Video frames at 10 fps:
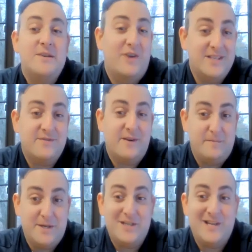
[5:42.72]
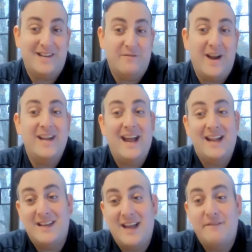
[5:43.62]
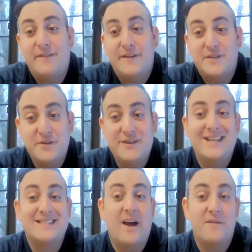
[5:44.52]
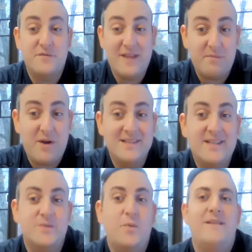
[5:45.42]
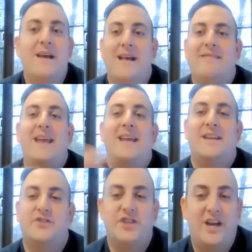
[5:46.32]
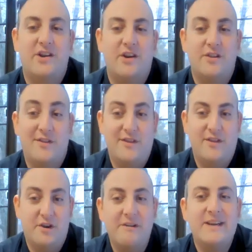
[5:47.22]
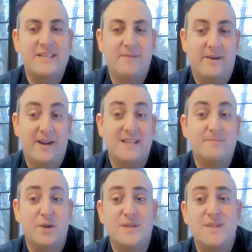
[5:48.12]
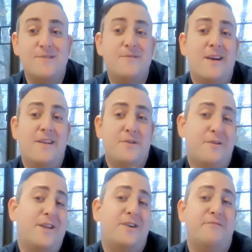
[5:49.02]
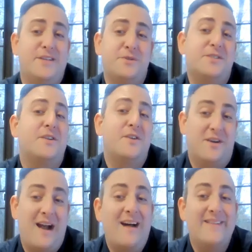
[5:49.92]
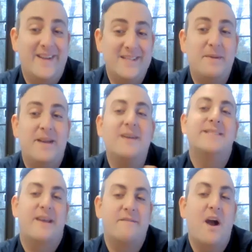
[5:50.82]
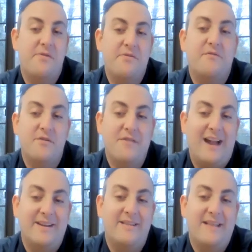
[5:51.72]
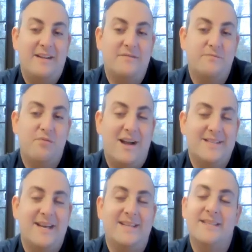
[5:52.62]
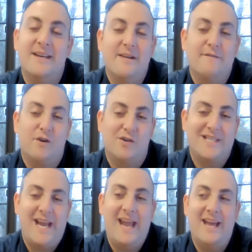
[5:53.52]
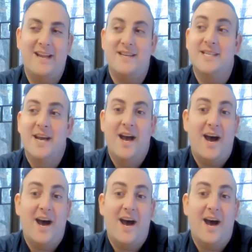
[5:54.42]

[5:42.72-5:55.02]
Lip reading: transfer admission and if a student has gone through that process, one, they can share their experience, but also they're then a resource to their colleagues because they've gone through that process firsthand.